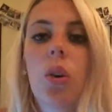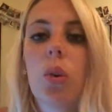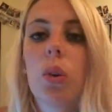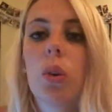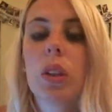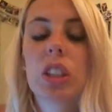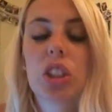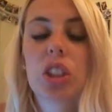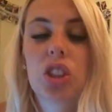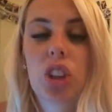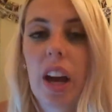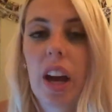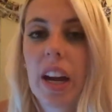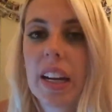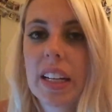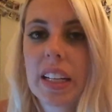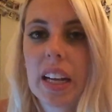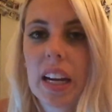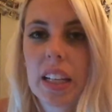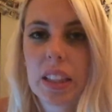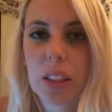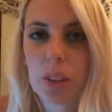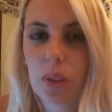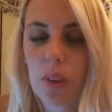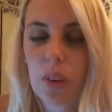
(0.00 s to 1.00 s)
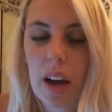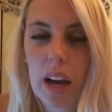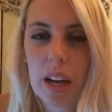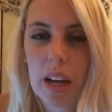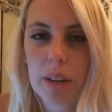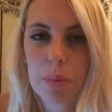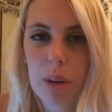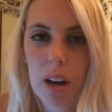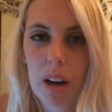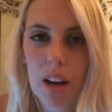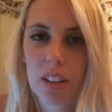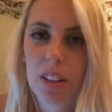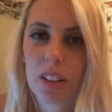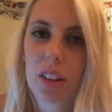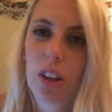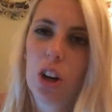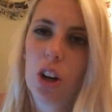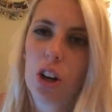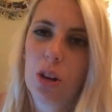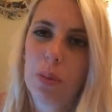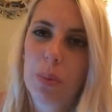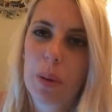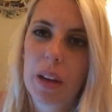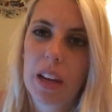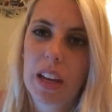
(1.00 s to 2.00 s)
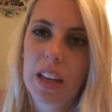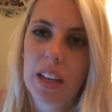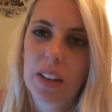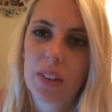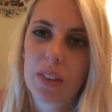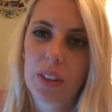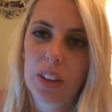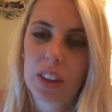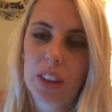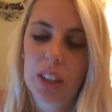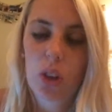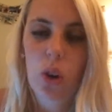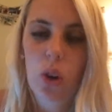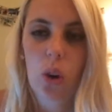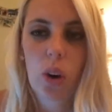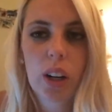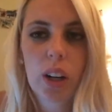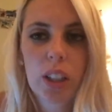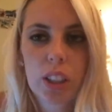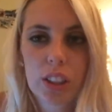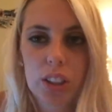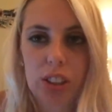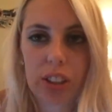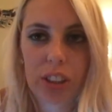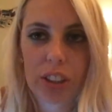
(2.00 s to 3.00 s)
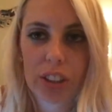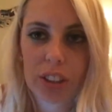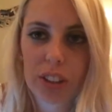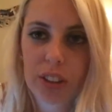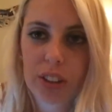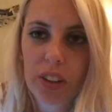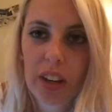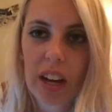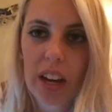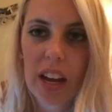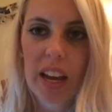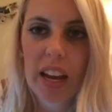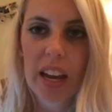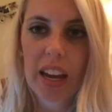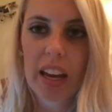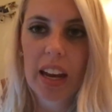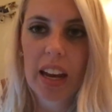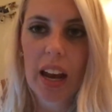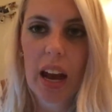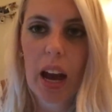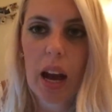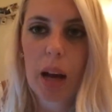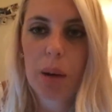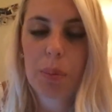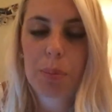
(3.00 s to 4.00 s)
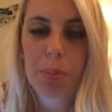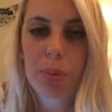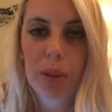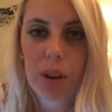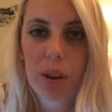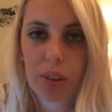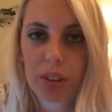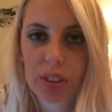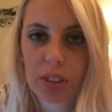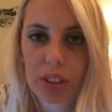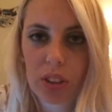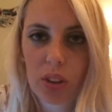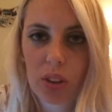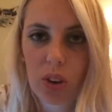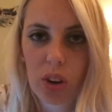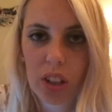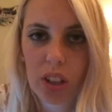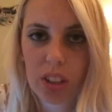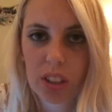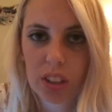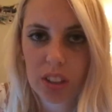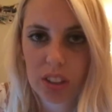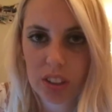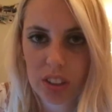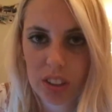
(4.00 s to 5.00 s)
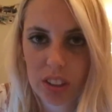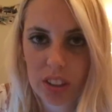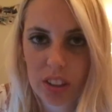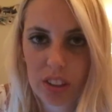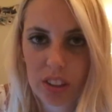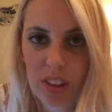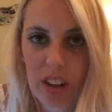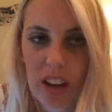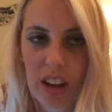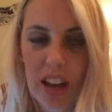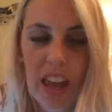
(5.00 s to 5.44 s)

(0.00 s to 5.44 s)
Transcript: was trying to cut the wine bottle open with the corkscrew, and I broke the corkscrew.